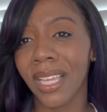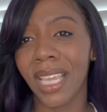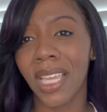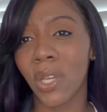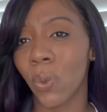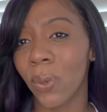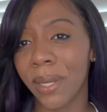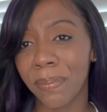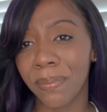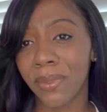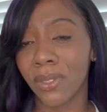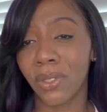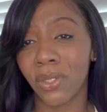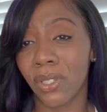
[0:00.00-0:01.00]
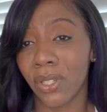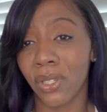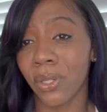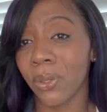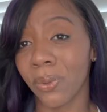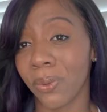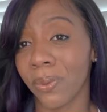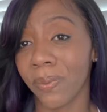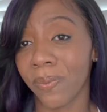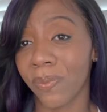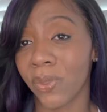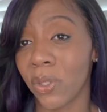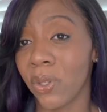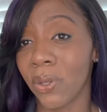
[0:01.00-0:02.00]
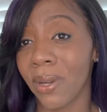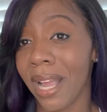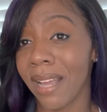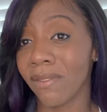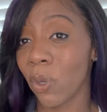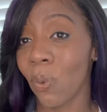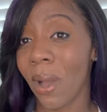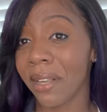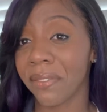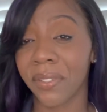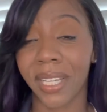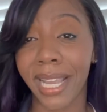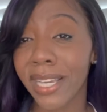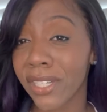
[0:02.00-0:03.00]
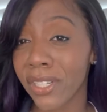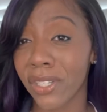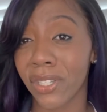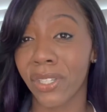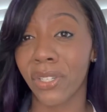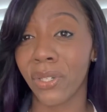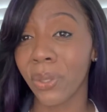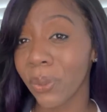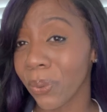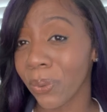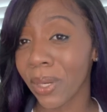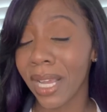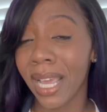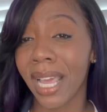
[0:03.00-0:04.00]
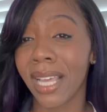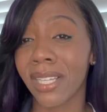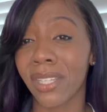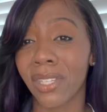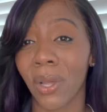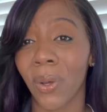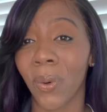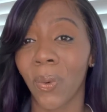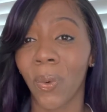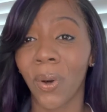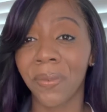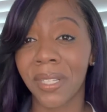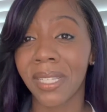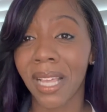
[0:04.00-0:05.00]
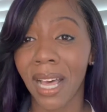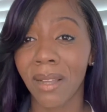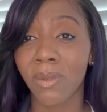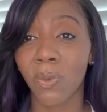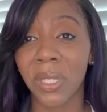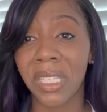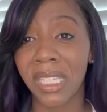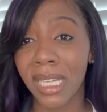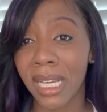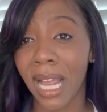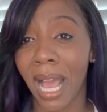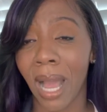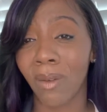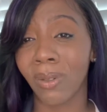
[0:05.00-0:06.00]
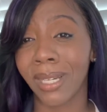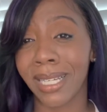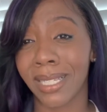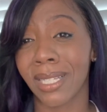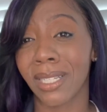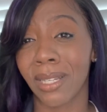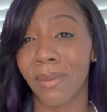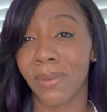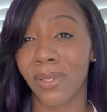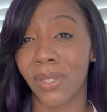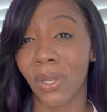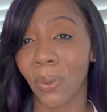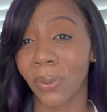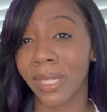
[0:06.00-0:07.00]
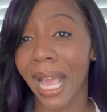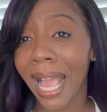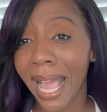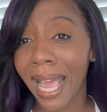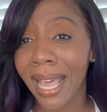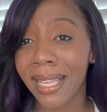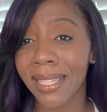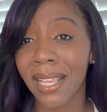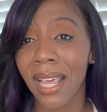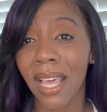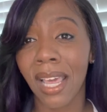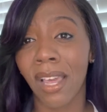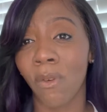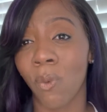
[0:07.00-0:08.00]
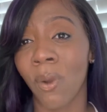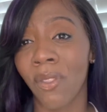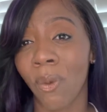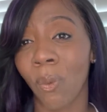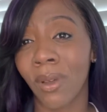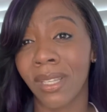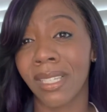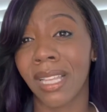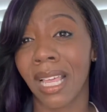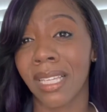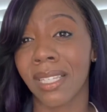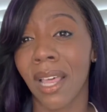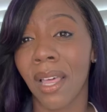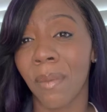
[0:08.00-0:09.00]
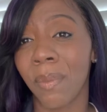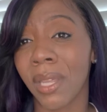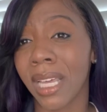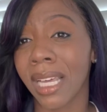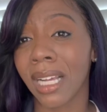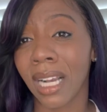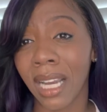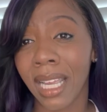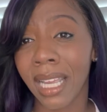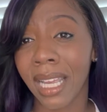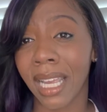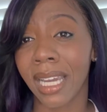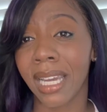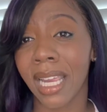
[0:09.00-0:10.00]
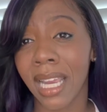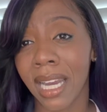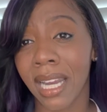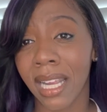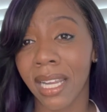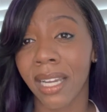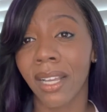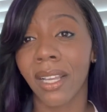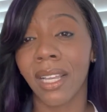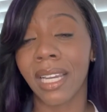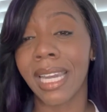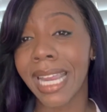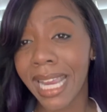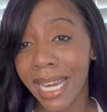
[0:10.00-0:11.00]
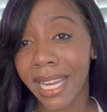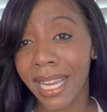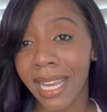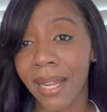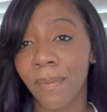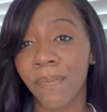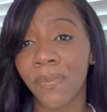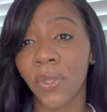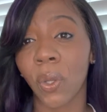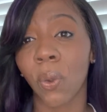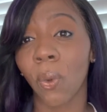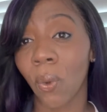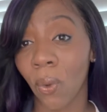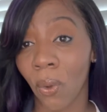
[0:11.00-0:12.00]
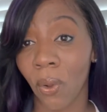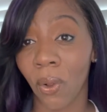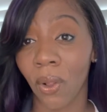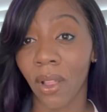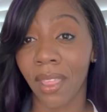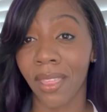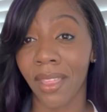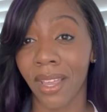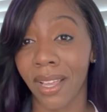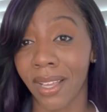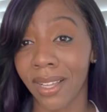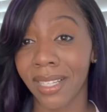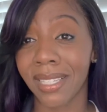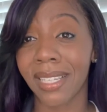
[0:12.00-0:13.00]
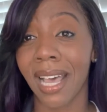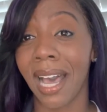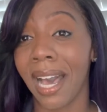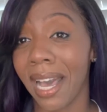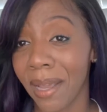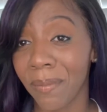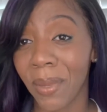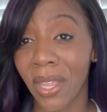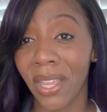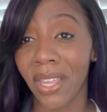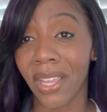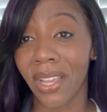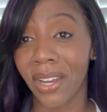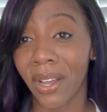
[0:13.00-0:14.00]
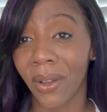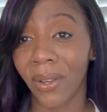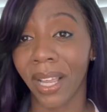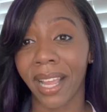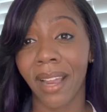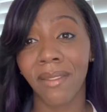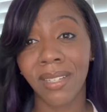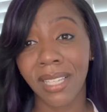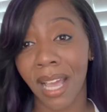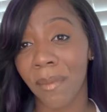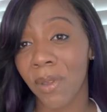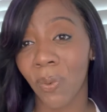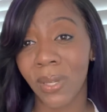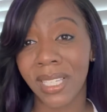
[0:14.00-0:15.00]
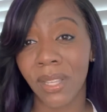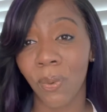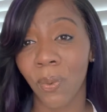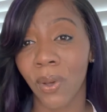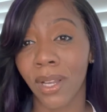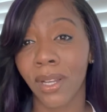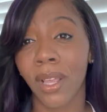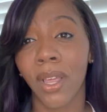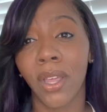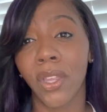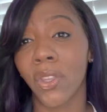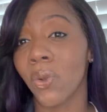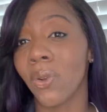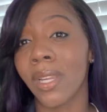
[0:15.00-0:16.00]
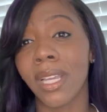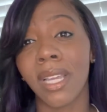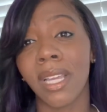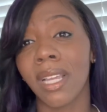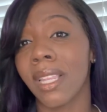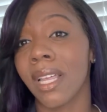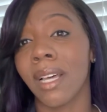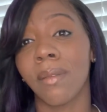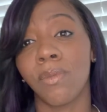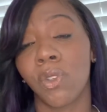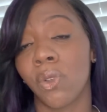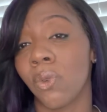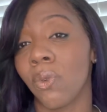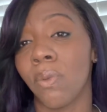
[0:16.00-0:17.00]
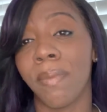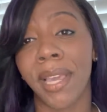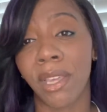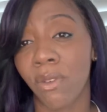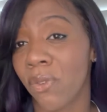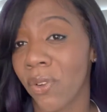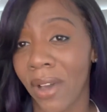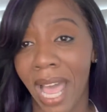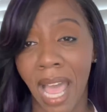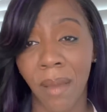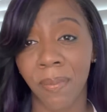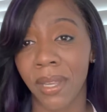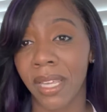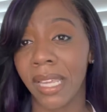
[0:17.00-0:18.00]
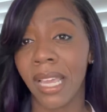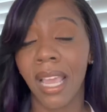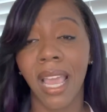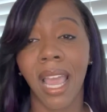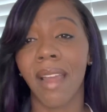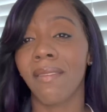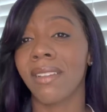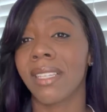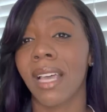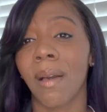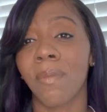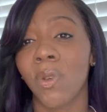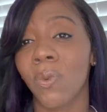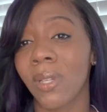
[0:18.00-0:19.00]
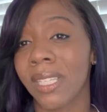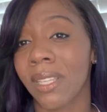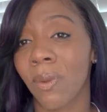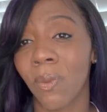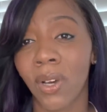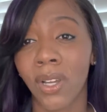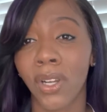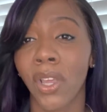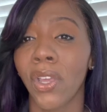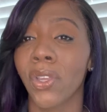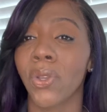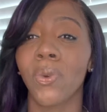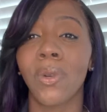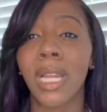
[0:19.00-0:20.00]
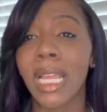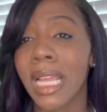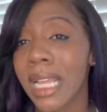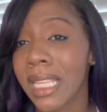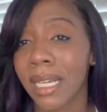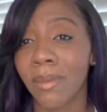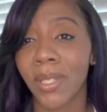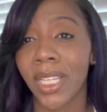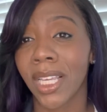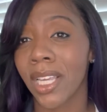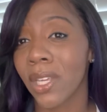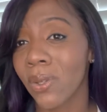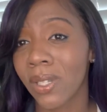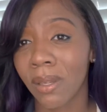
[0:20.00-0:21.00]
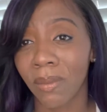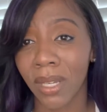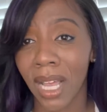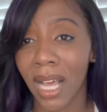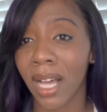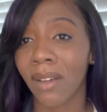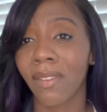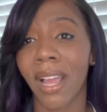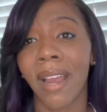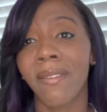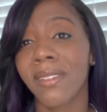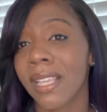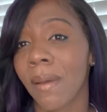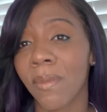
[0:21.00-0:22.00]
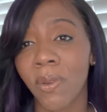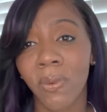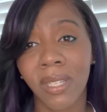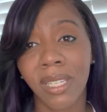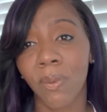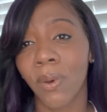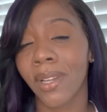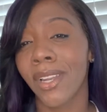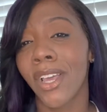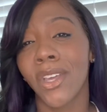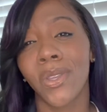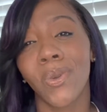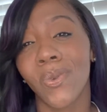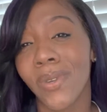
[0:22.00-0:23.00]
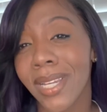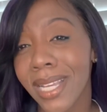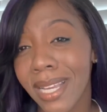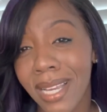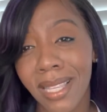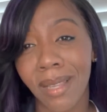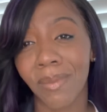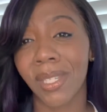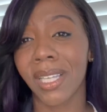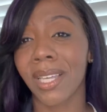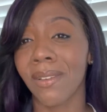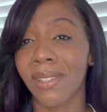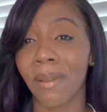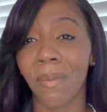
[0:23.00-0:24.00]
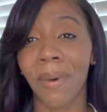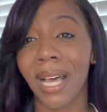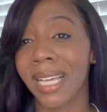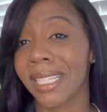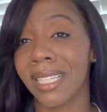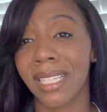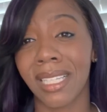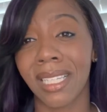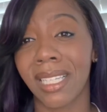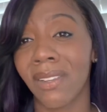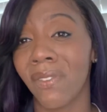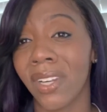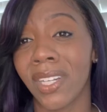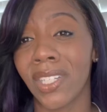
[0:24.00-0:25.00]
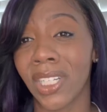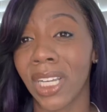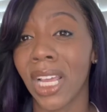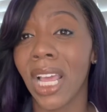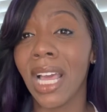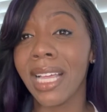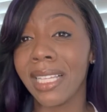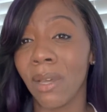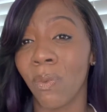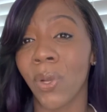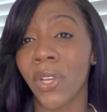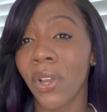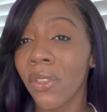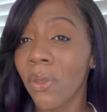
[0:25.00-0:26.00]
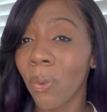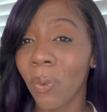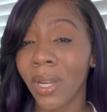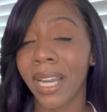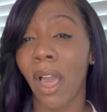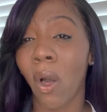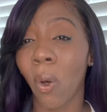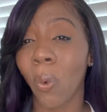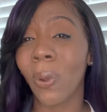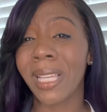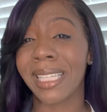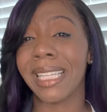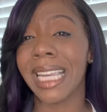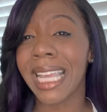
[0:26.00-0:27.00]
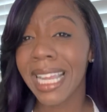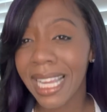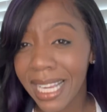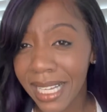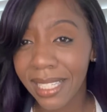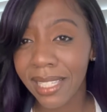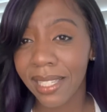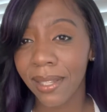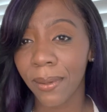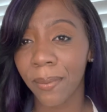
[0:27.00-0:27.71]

equipped to do you don't have the qualifications to do. And so oftentimes we see that our relationships don't last if we're the ones that's being clingy and needed, needy all the time. You know, every time you're with someone, you need them to make you feel happy. Every time you're with someone, you need them to give you some love. Every time you're with someone, you need them to give you some positive energy. When you're the one that always needs,